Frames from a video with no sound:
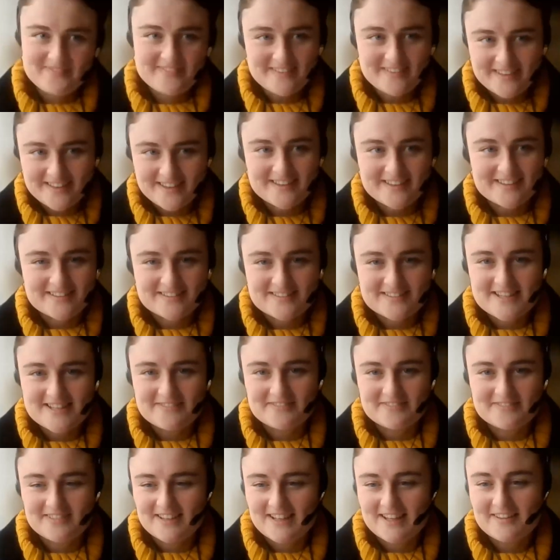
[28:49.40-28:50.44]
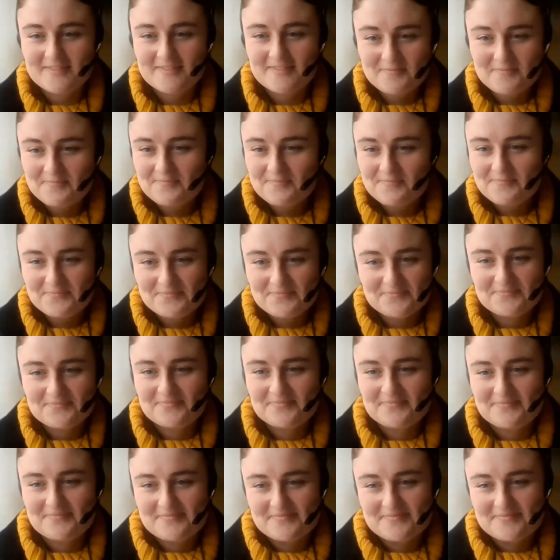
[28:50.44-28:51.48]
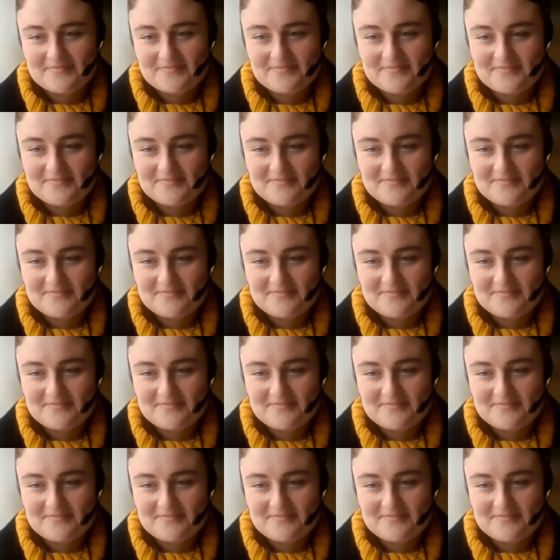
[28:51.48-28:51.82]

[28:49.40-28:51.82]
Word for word: yeah yeah so definitely that's, that's nice to hear